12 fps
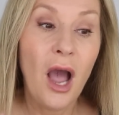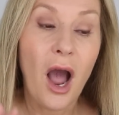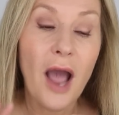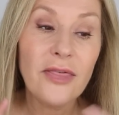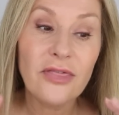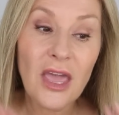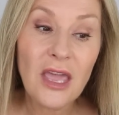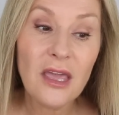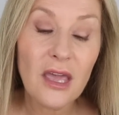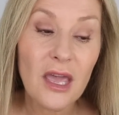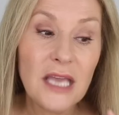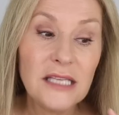I
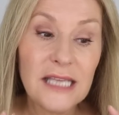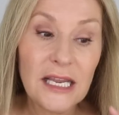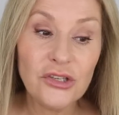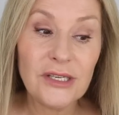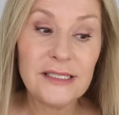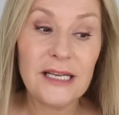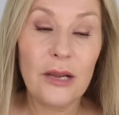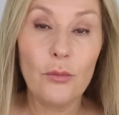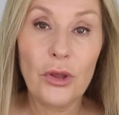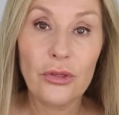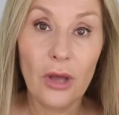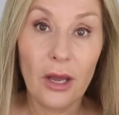think it's interesting with